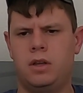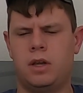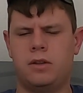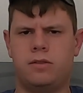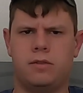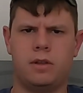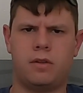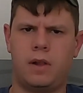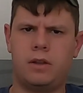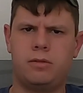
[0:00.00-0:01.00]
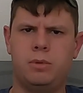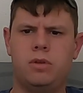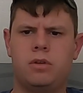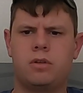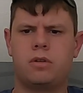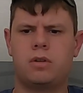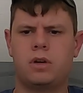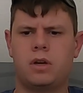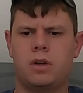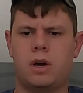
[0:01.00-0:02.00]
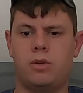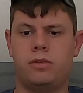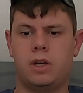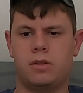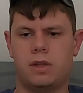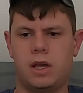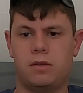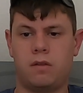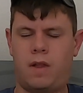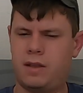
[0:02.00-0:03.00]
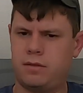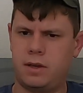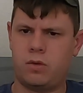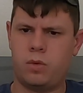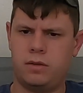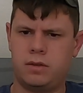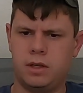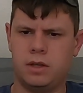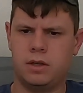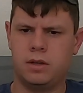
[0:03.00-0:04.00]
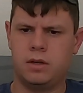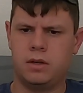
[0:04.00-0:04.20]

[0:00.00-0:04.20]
a lot smoother. I would say it tastes less like whiskey,